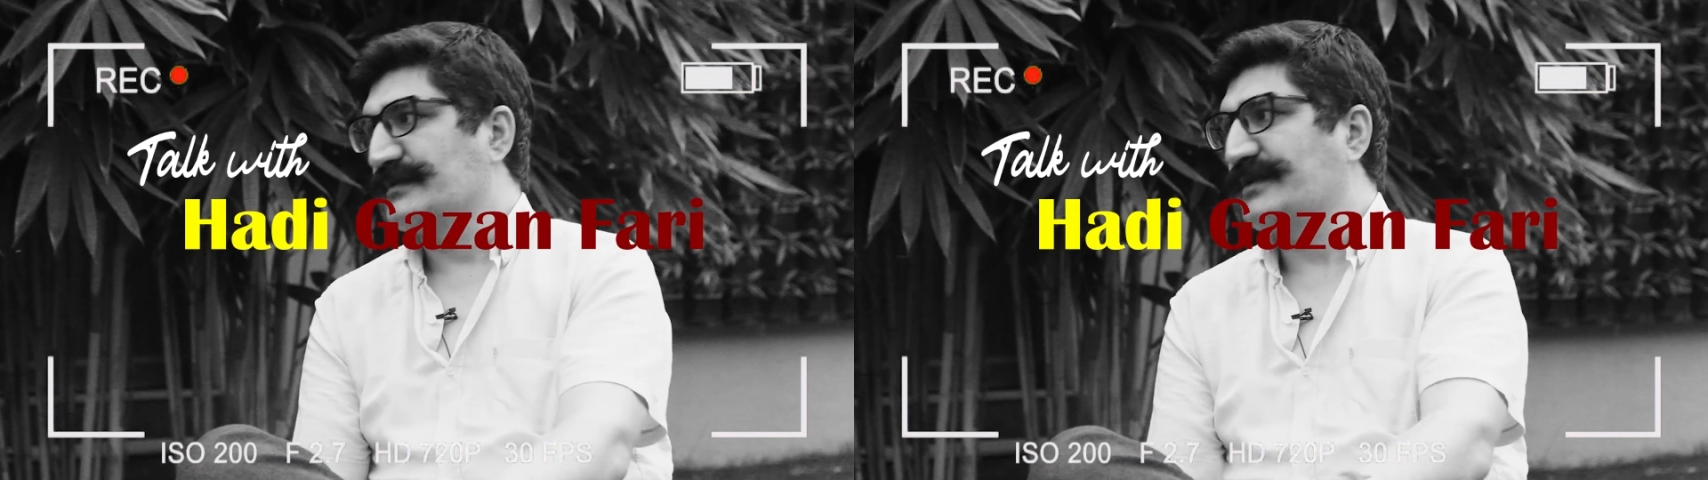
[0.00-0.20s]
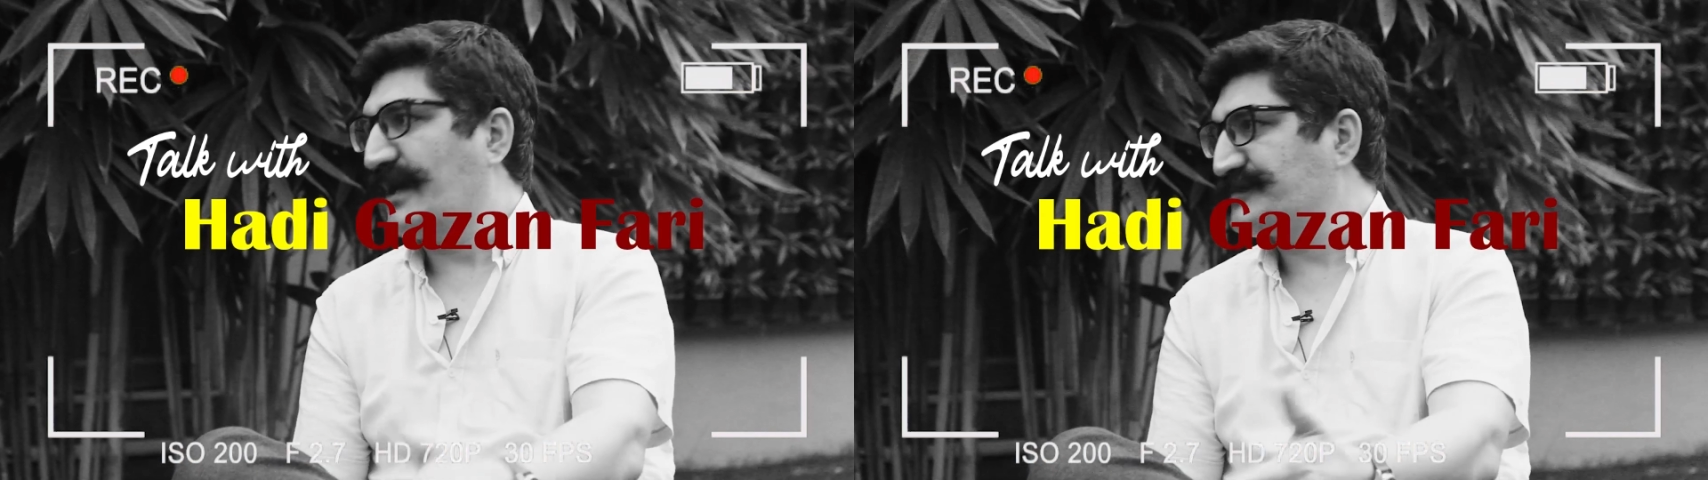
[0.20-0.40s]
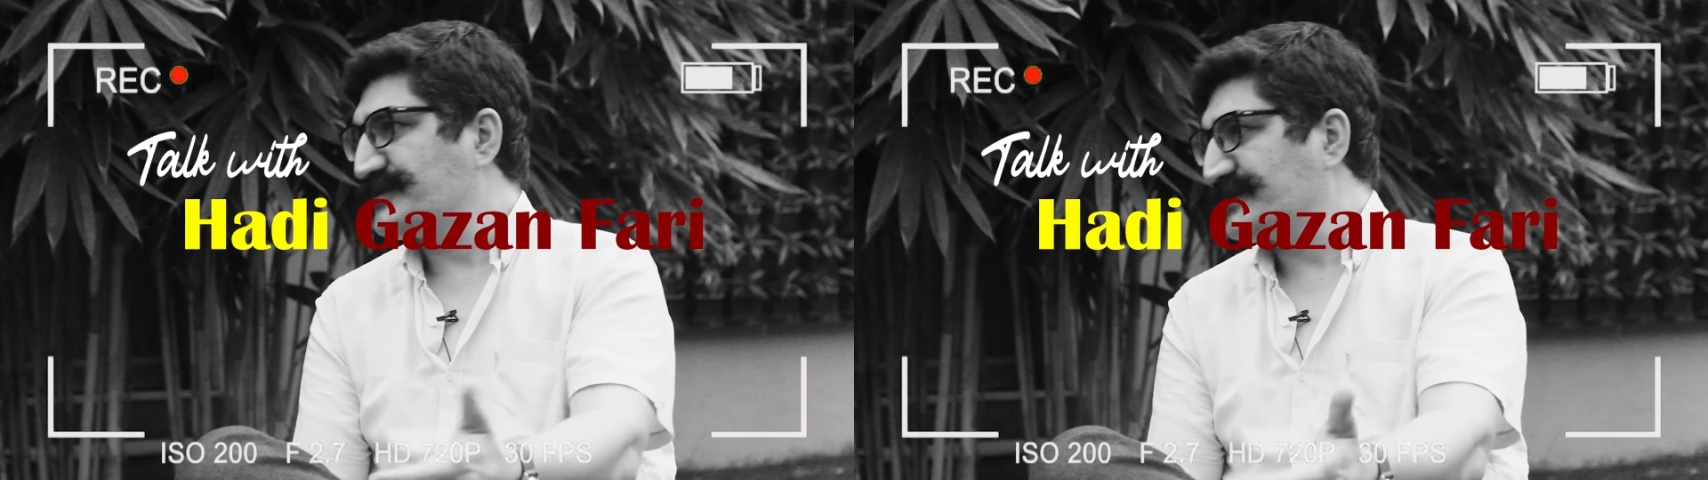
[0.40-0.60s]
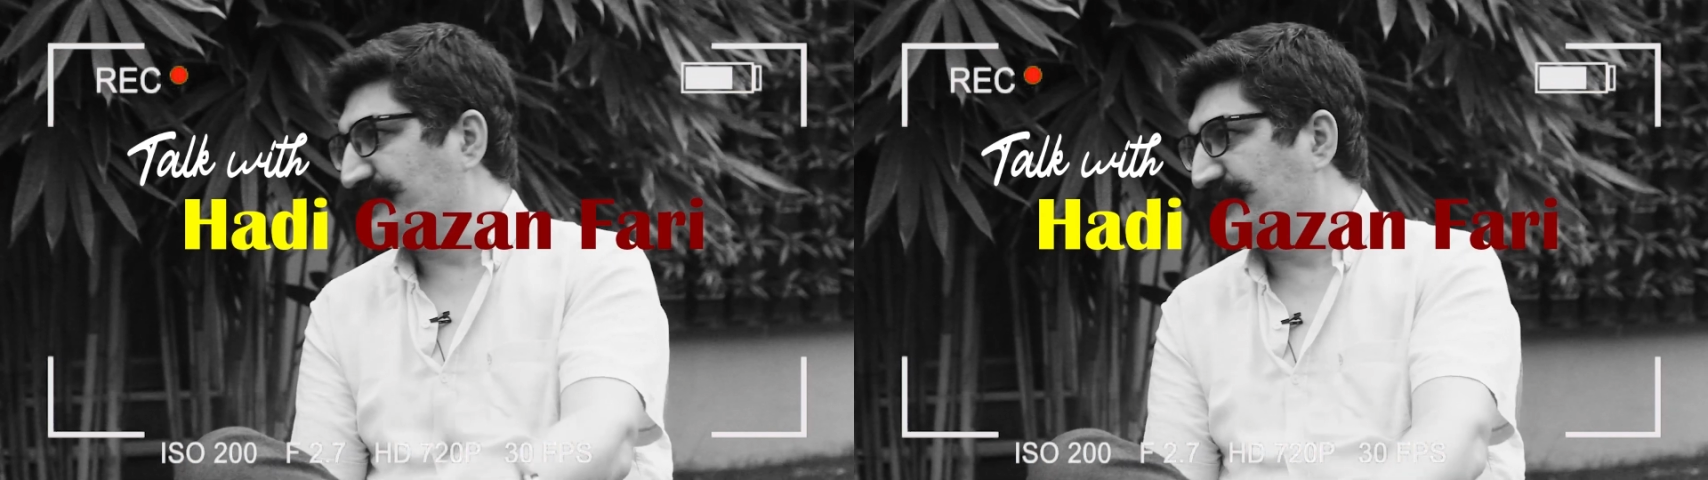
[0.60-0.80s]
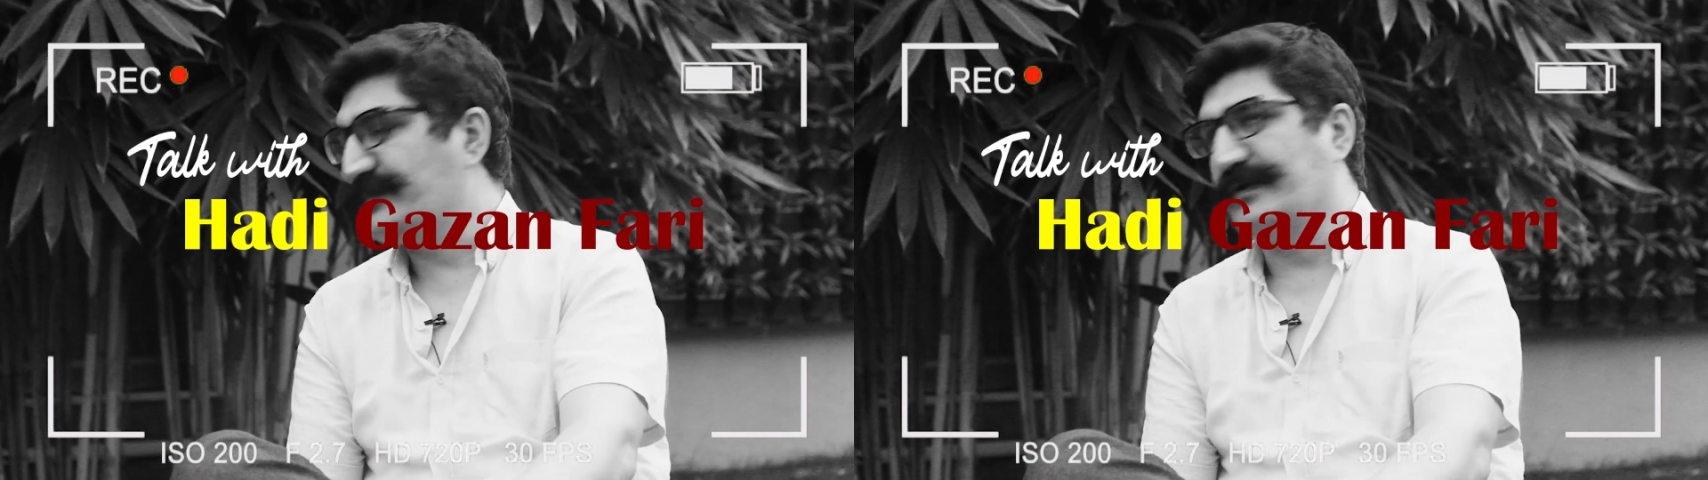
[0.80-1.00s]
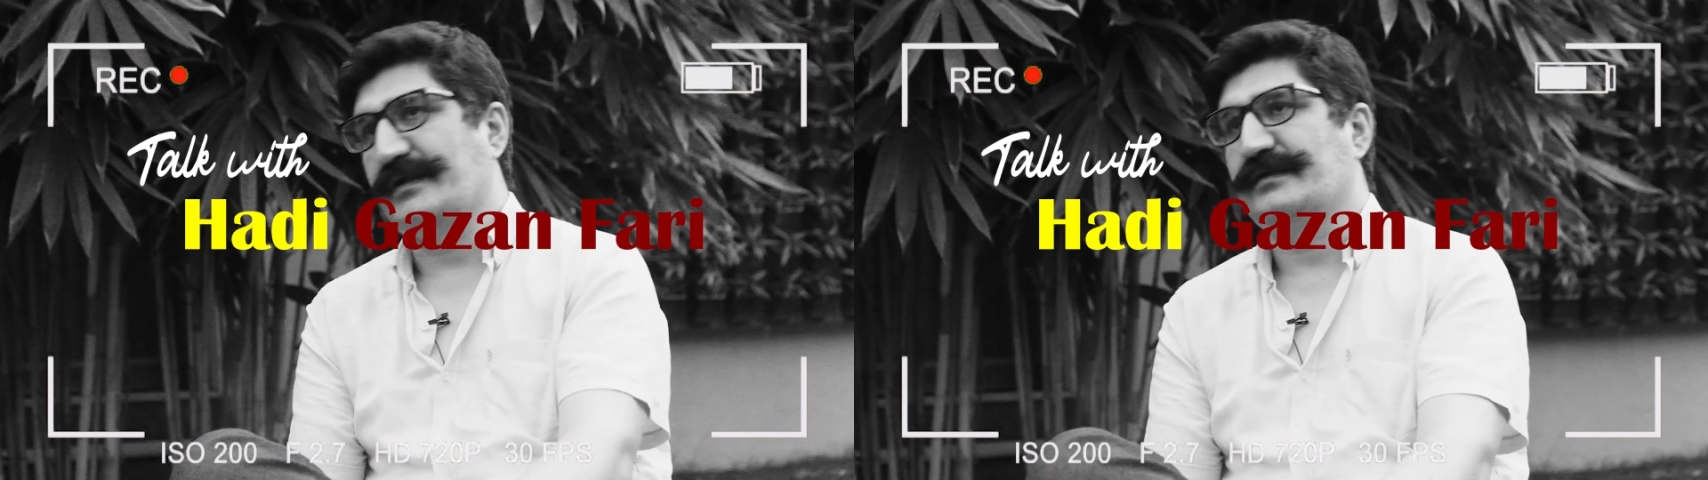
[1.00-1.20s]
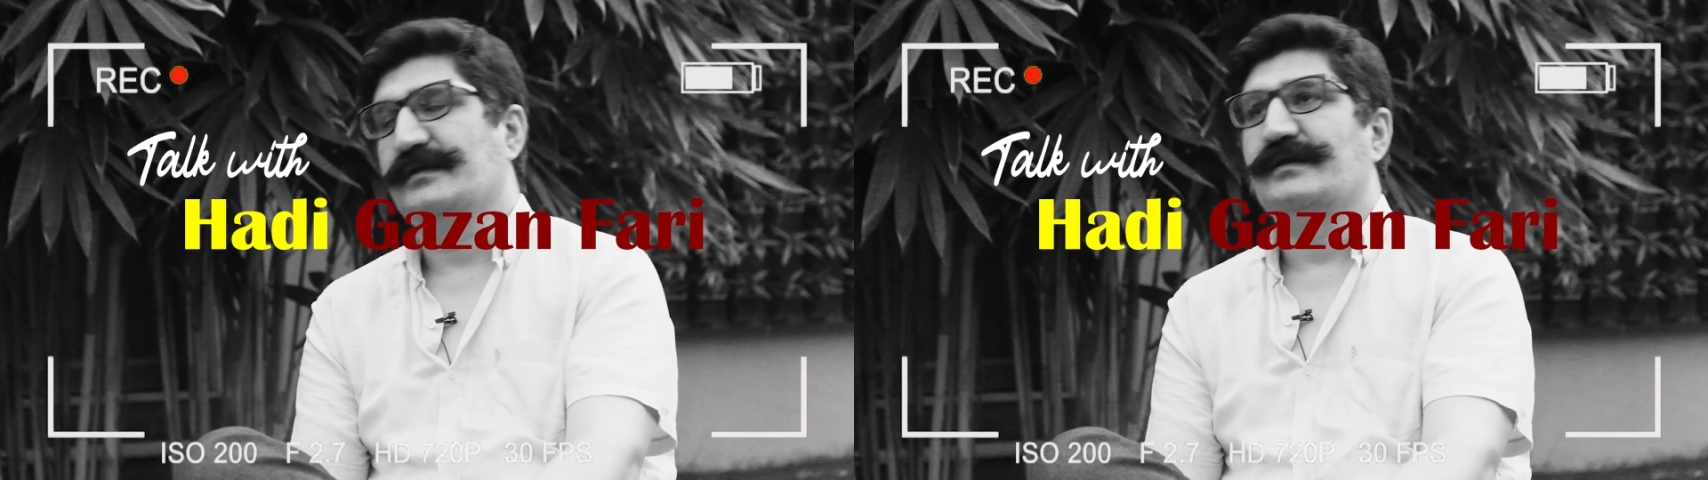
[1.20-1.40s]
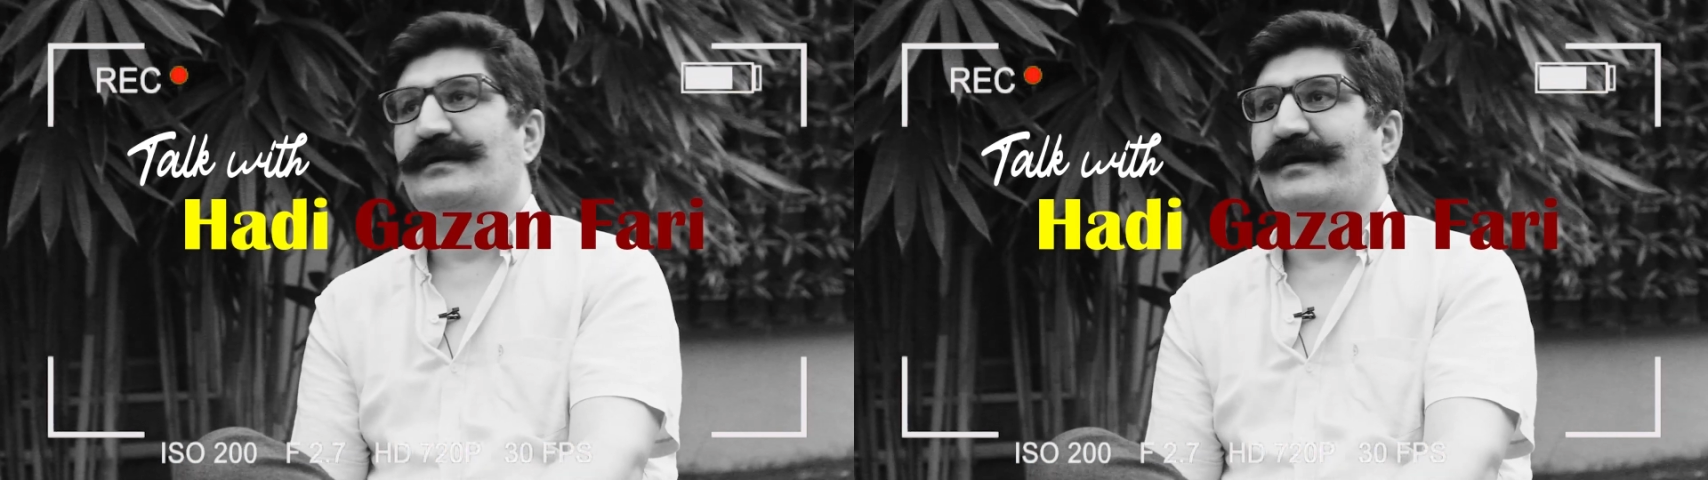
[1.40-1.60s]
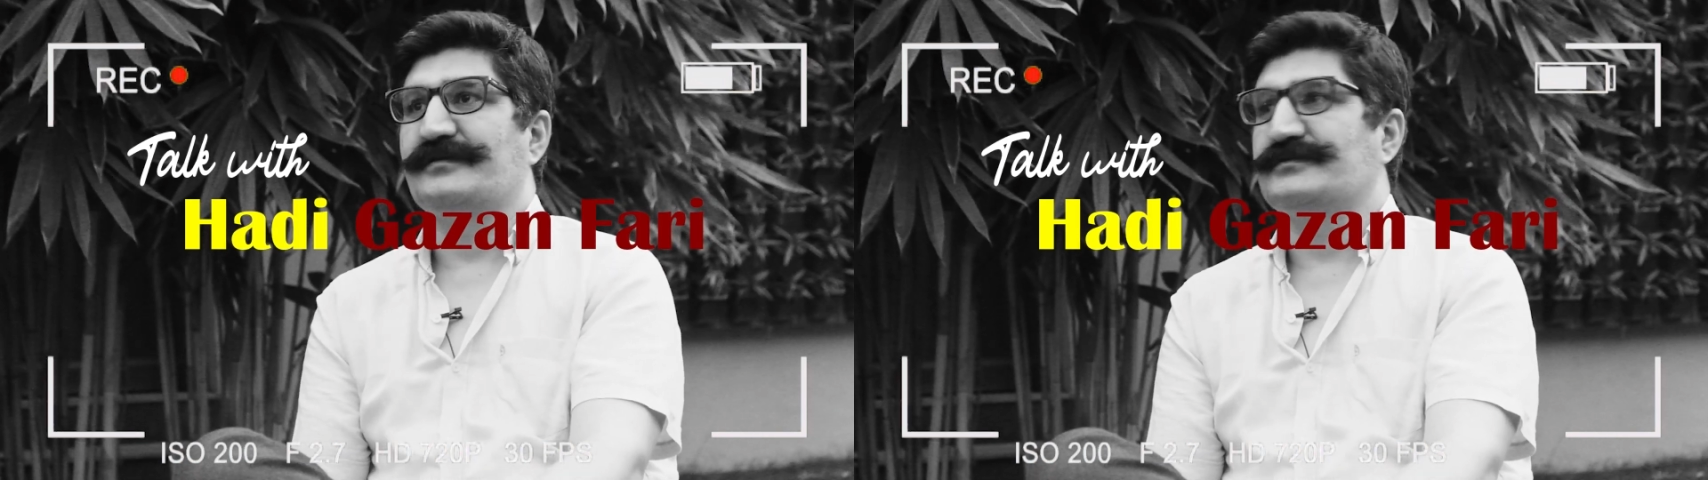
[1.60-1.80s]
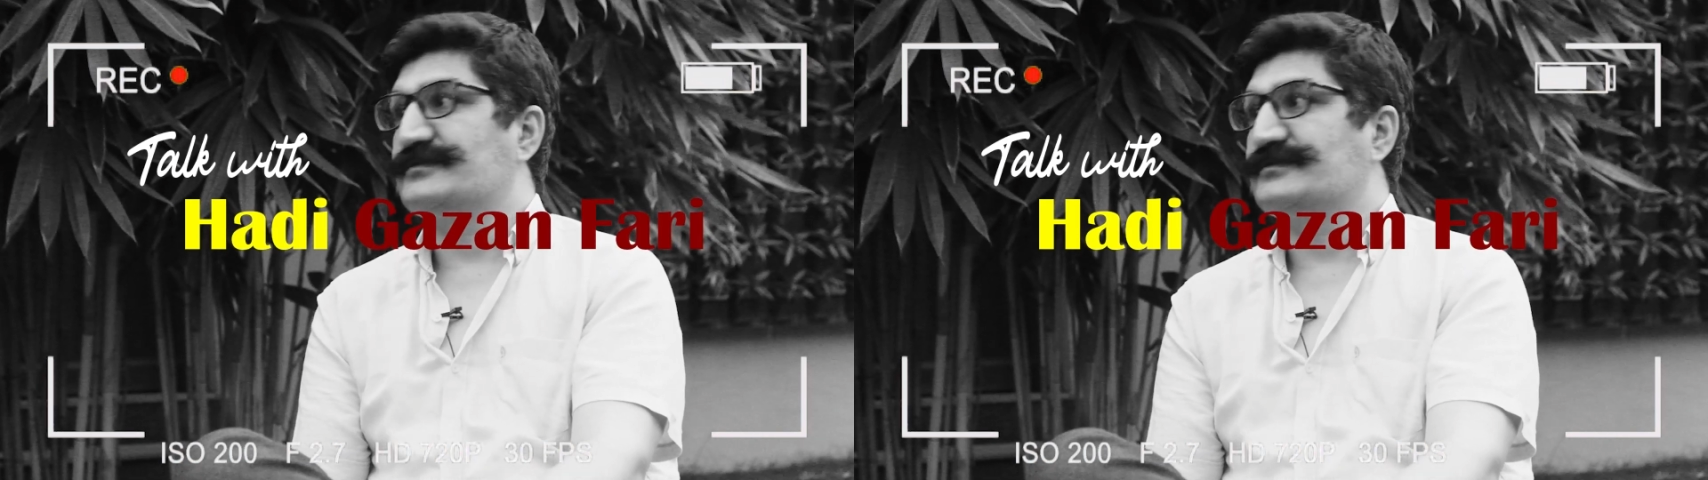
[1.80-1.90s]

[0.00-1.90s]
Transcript: capture the people, and